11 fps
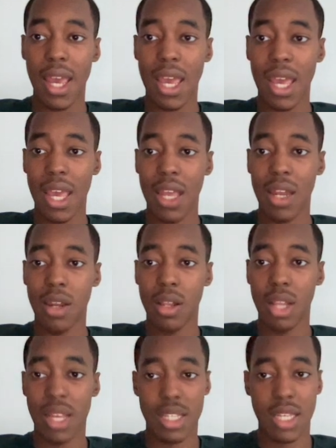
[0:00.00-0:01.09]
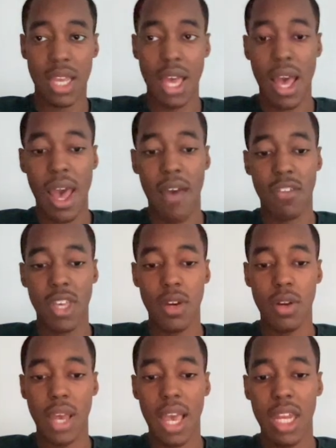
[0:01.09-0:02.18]
and let's say I have
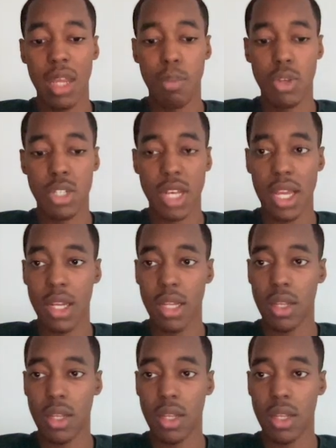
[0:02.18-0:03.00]
here 80%